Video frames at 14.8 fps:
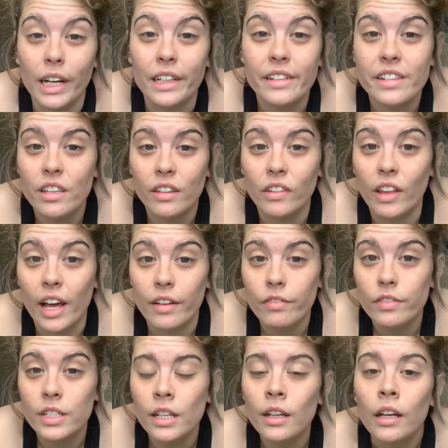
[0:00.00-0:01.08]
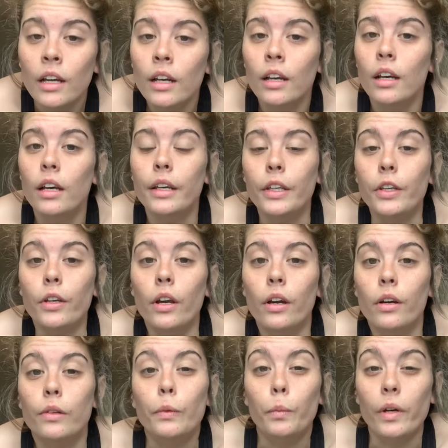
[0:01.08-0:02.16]
and to the left.
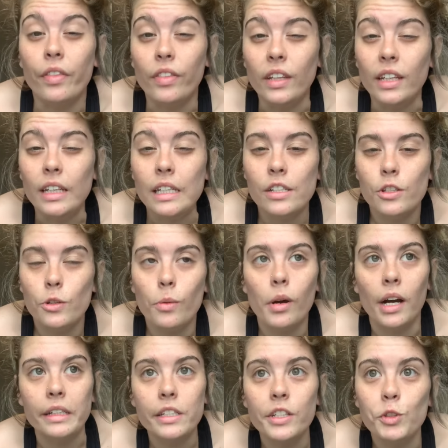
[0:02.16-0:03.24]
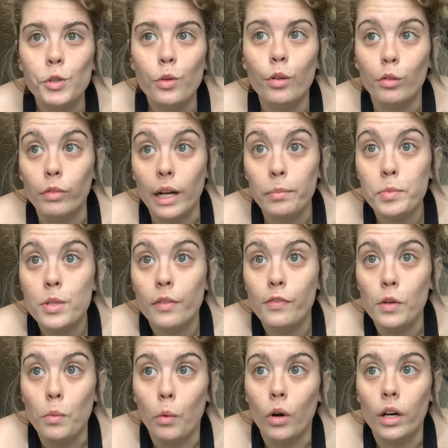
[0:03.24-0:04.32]
With these, you guys can do the reps if
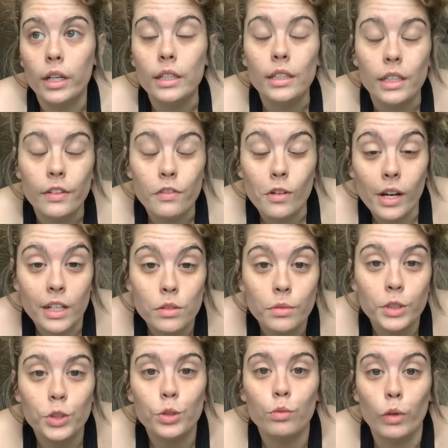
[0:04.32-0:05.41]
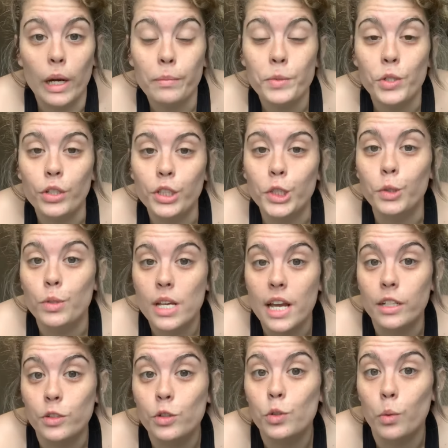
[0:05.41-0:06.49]
you want. If you guys want to do reps, you can do
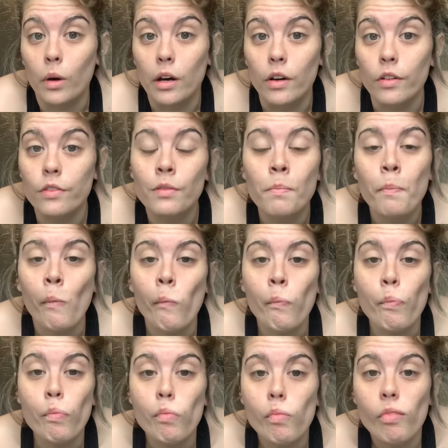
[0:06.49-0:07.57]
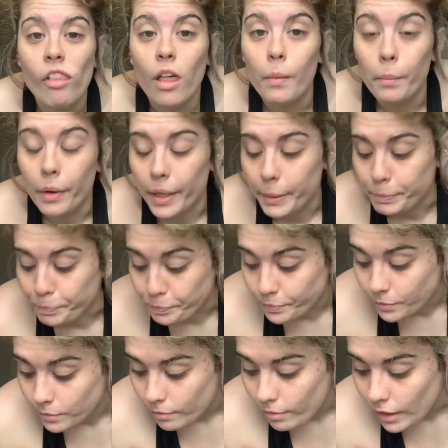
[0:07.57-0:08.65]
10 to 12. But
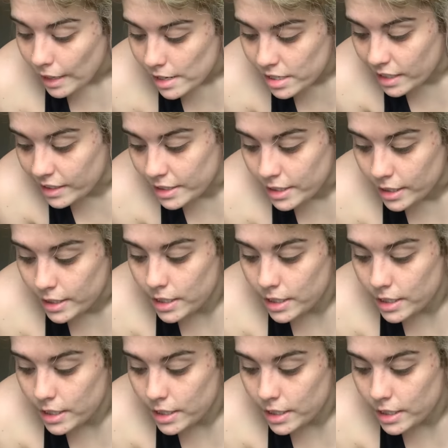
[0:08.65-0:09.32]
since this